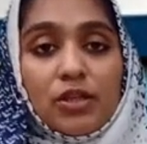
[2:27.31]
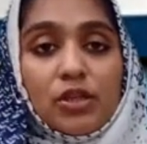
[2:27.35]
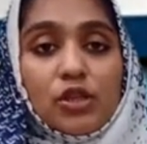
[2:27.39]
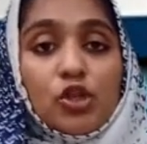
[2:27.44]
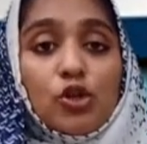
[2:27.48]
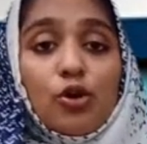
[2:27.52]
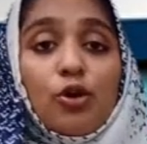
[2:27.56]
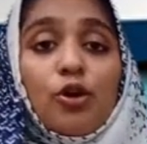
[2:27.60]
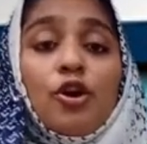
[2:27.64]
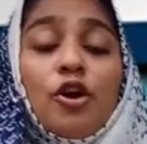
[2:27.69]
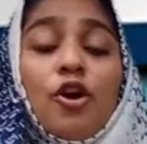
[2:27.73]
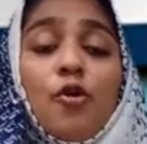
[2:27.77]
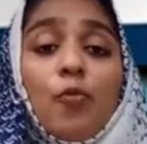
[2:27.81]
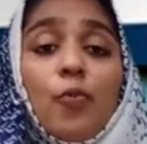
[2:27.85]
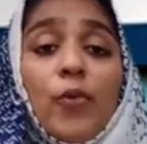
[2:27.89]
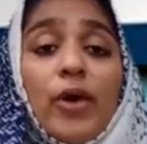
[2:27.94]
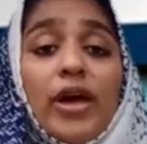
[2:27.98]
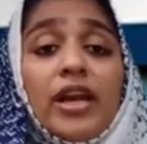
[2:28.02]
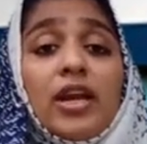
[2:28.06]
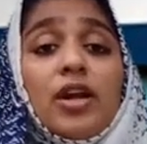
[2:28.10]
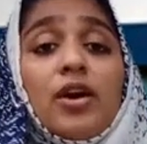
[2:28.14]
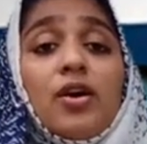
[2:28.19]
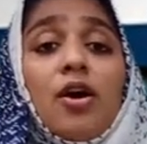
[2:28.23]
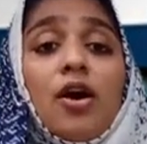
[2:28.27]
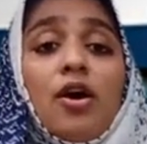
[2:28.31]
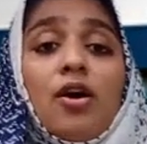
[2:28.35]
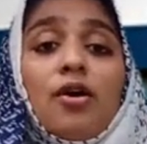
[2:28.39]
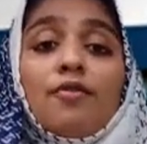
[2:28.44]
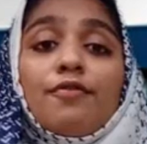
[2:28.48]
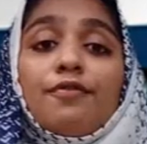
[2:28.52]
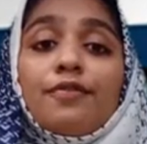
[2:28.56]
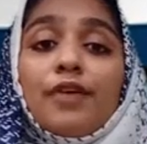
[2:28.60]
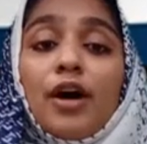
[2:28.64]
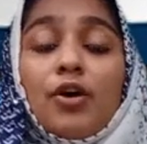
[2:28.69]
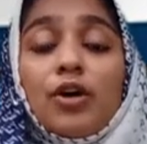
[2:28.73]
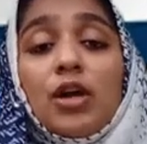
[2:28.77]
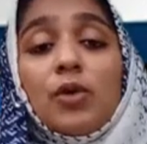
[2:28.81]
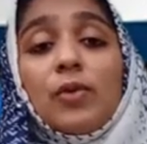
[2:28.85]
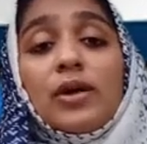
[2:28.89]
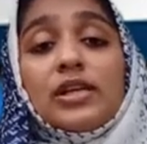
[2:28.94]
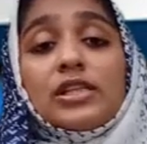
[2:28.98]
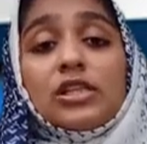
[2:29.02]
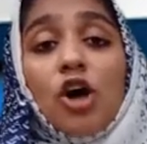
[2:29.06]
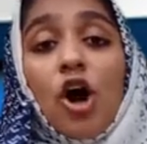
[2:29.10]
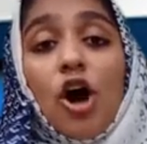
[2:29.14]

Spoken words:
So, when Fowler was